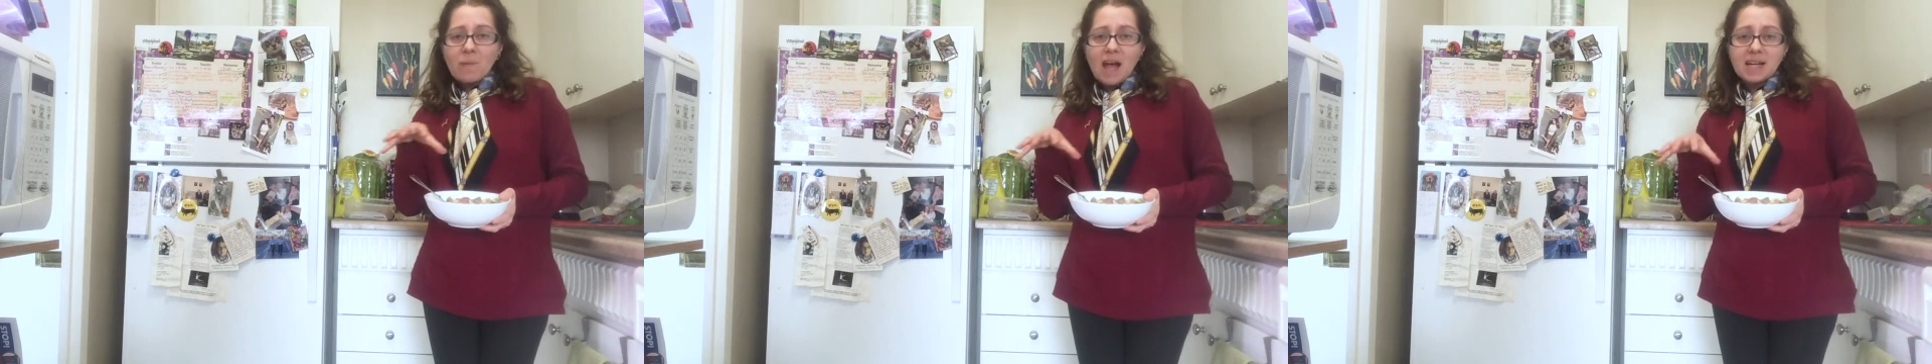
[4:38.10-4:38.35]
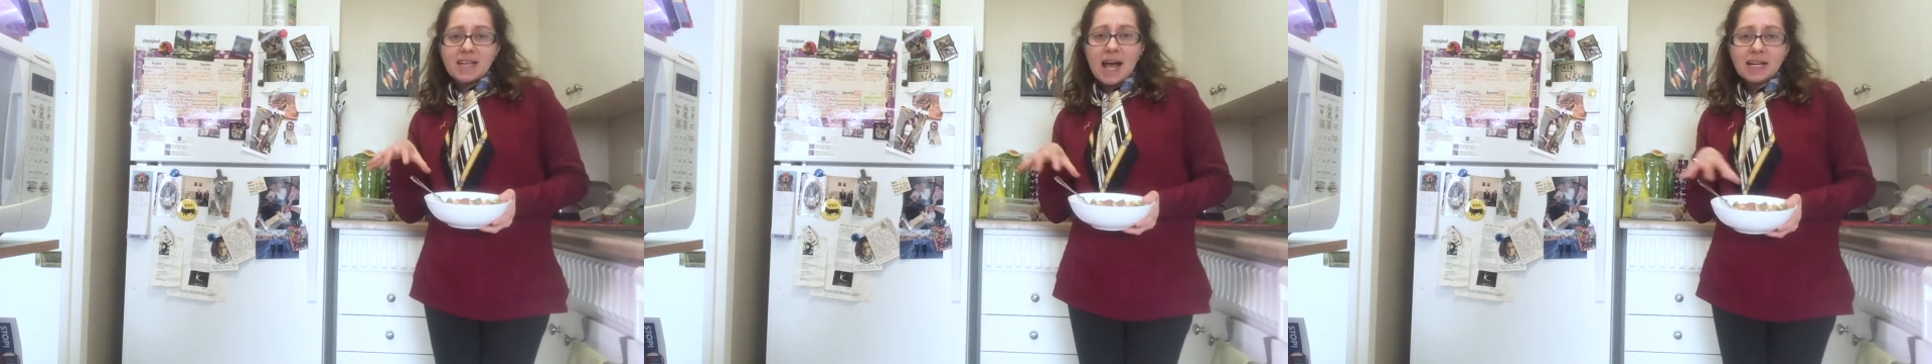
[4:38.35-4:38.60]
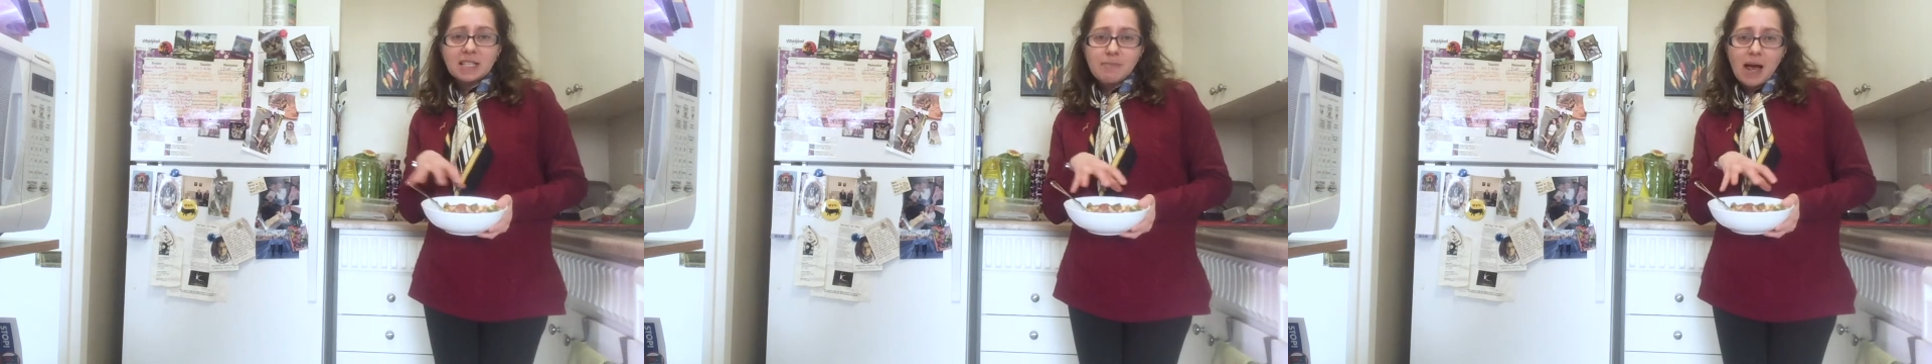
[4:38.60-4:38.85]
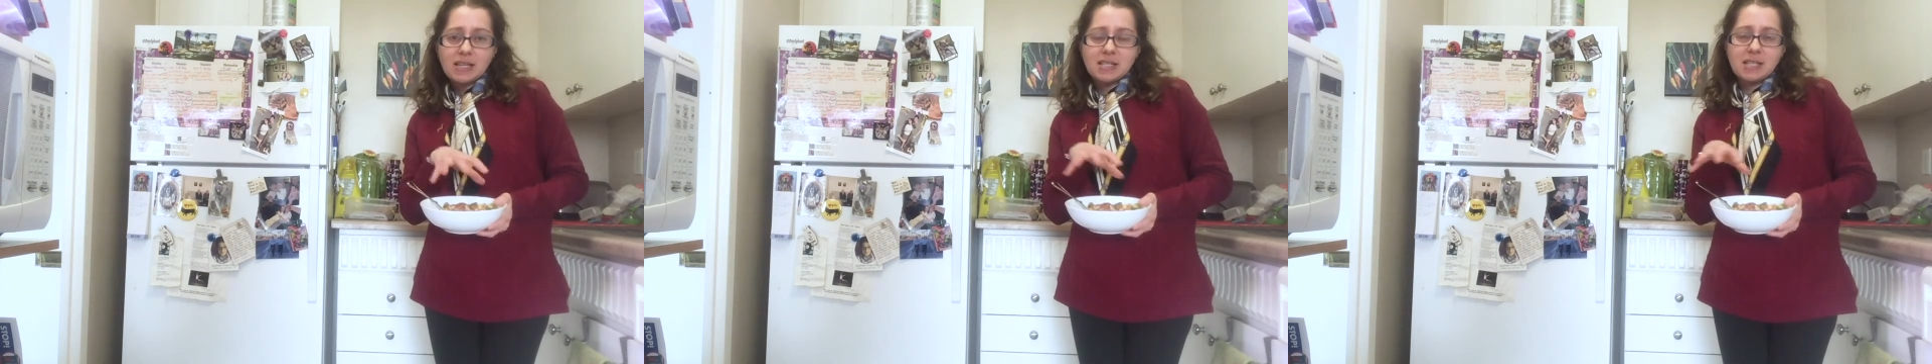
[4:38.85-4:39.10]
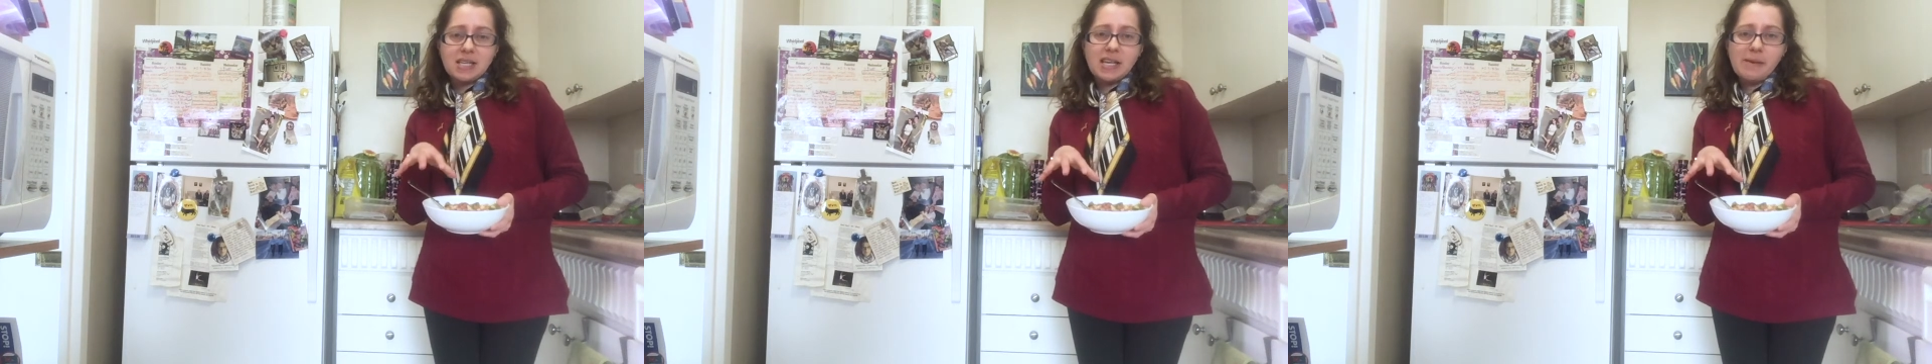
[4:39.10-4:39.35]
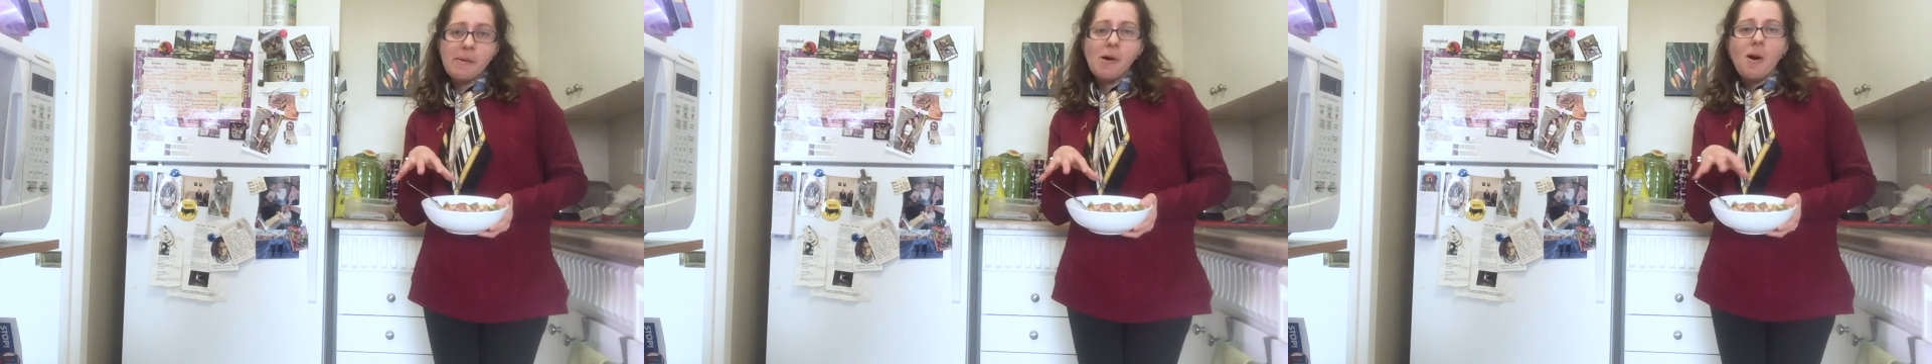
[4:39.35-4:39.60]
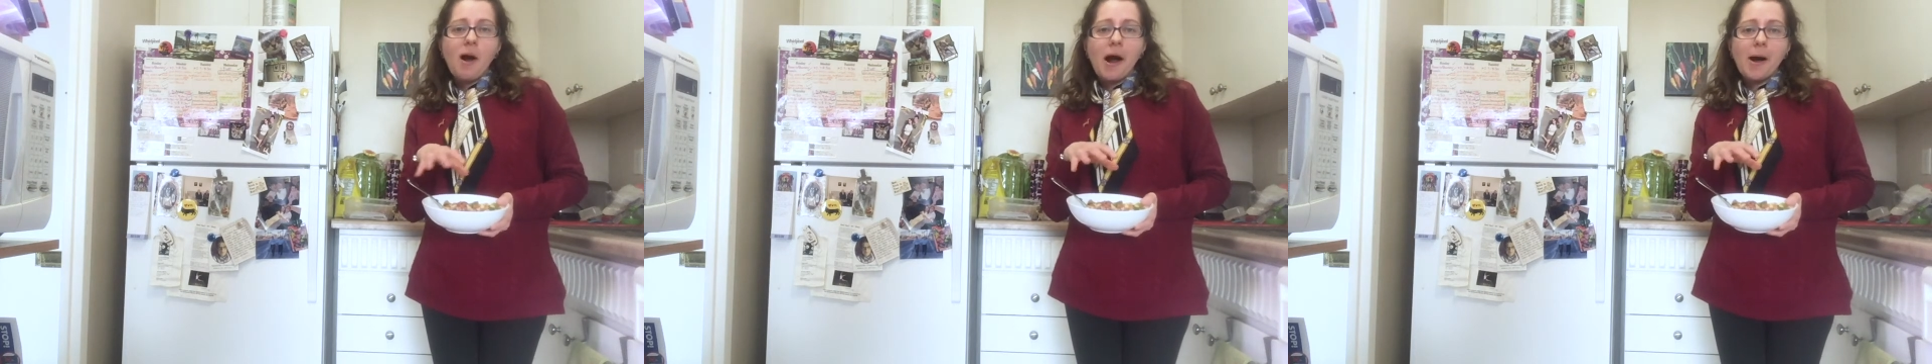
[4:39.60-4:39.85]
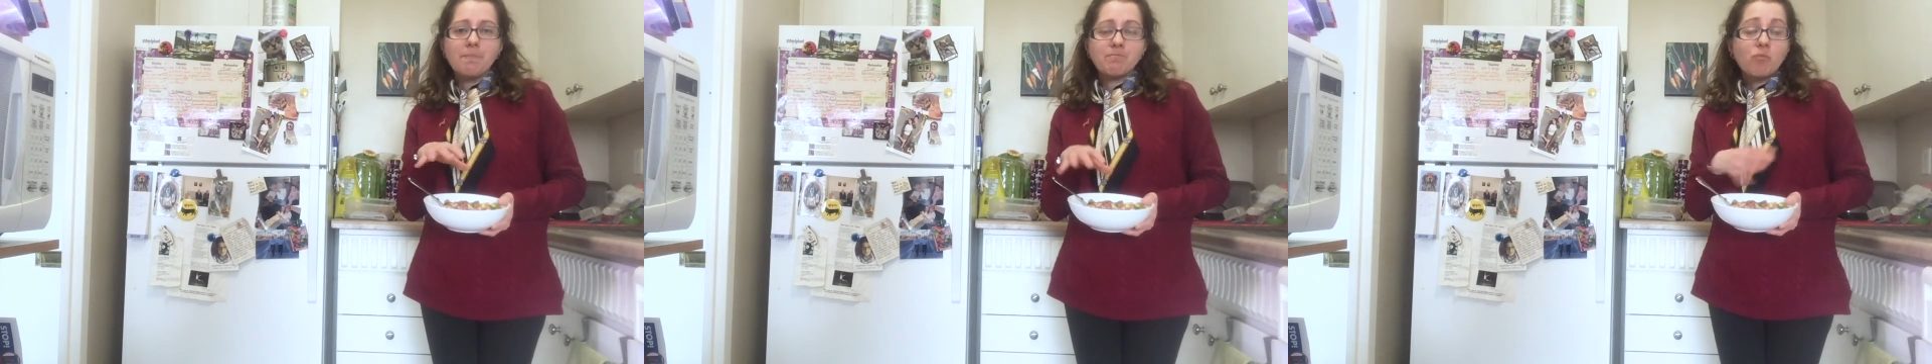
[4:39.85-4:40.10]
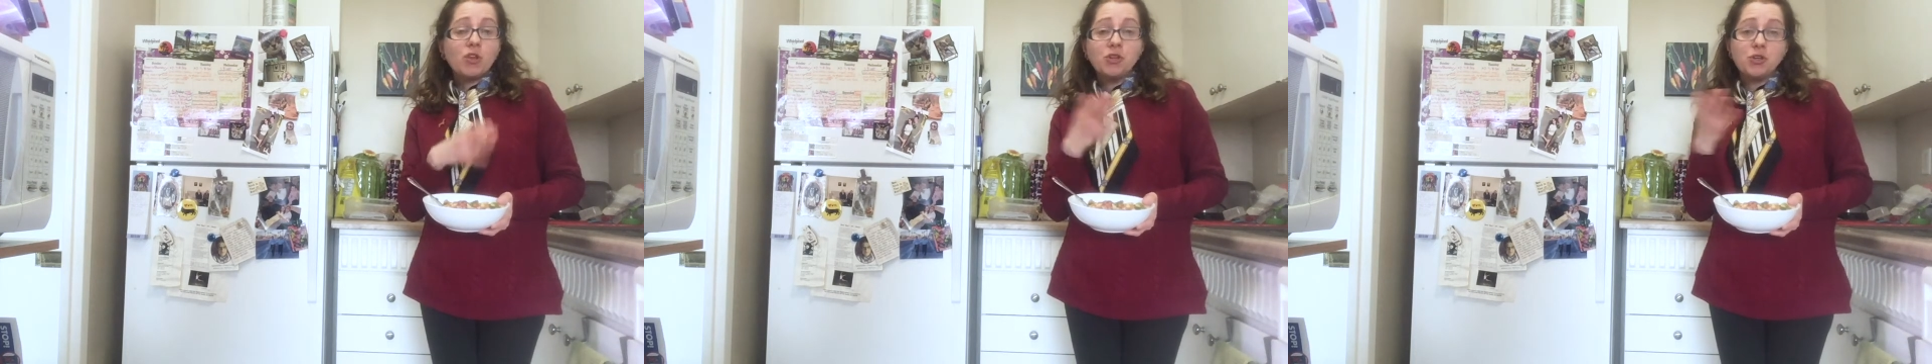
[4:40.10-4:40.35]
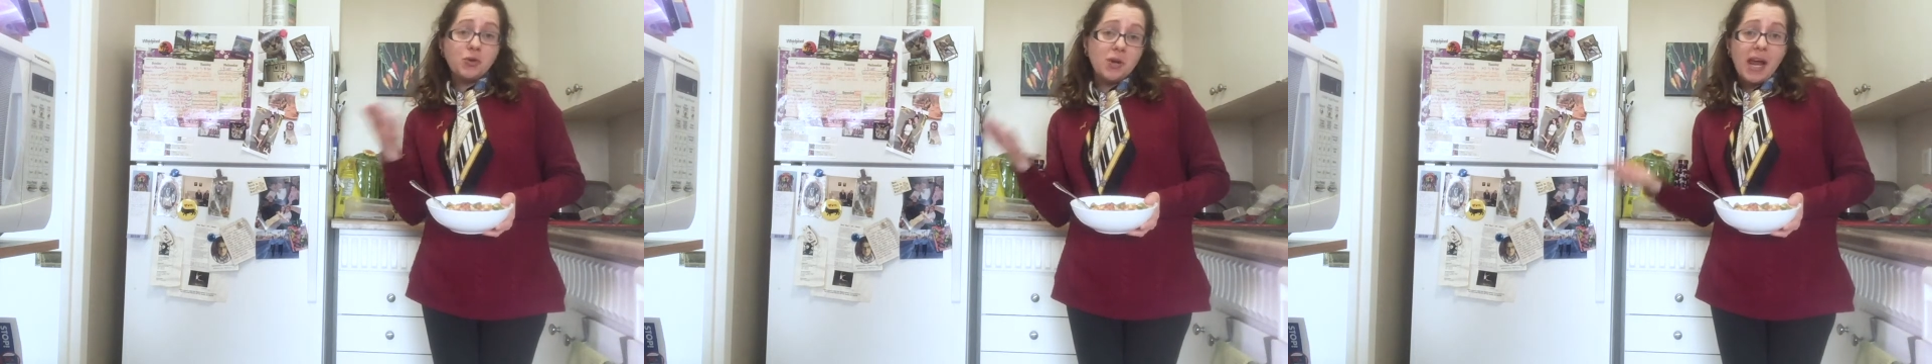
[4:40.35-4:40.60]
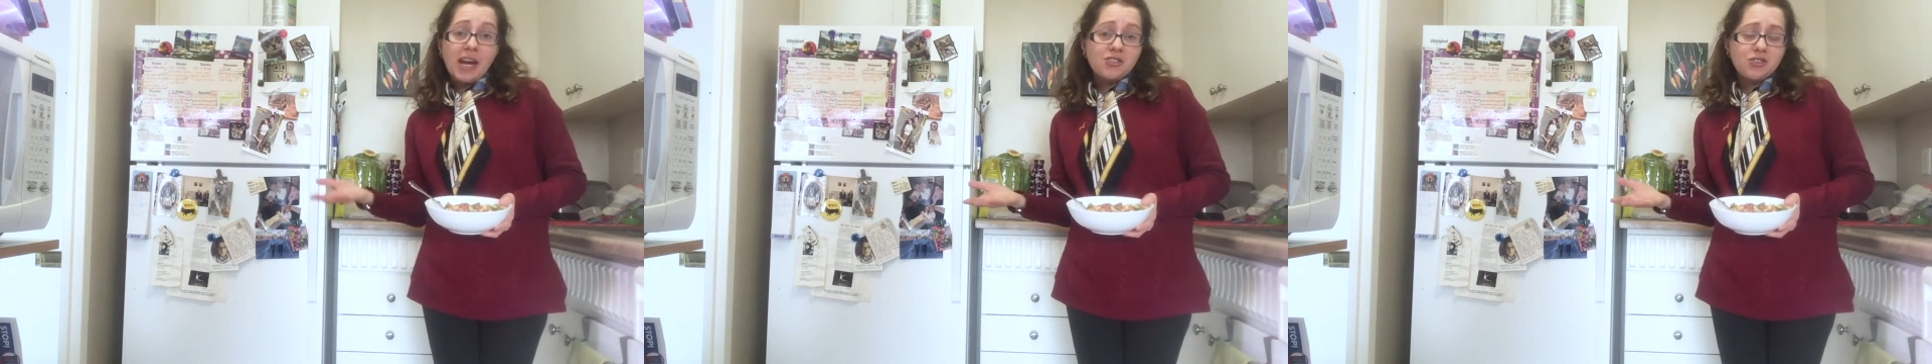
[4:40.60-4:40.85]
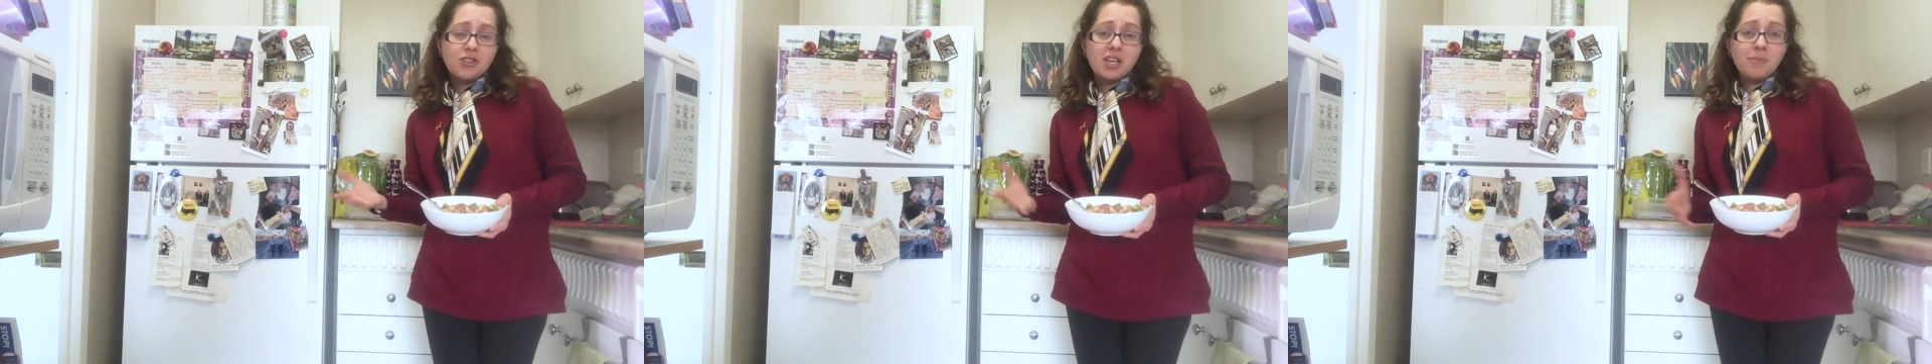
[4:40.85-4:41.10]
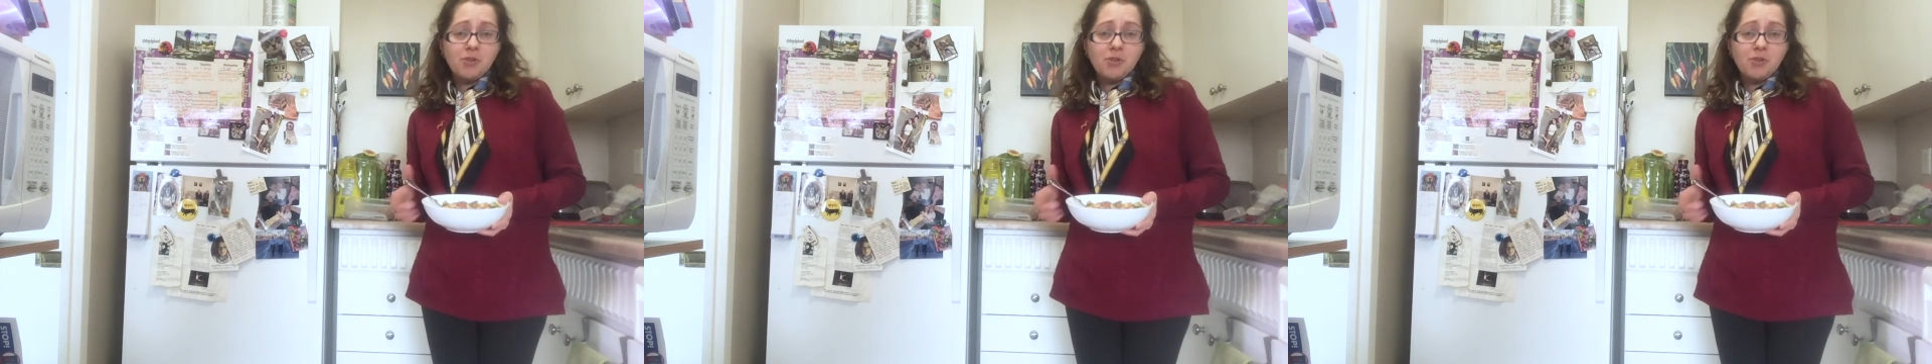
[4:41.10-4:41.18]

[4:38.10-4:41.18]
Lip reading: a Tex-Mex theme, you could do an Asian theme.